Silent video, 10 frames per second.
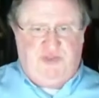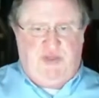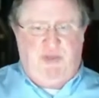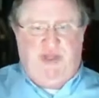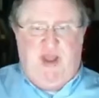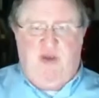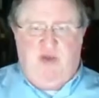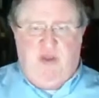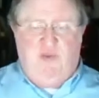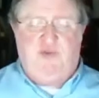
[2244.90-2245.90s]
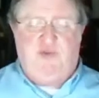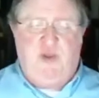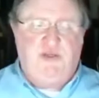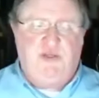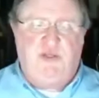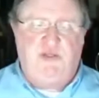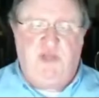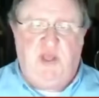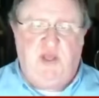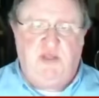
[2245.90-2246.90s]
the similarity with
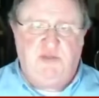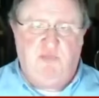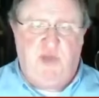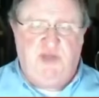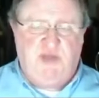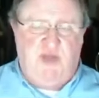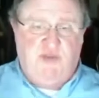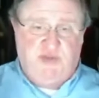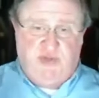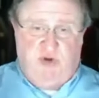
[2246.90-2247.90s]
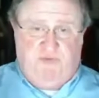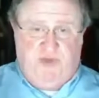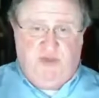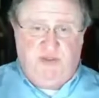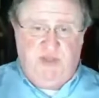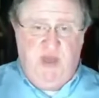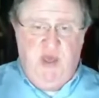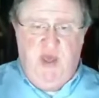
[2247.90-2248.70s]
2016 is on the surface,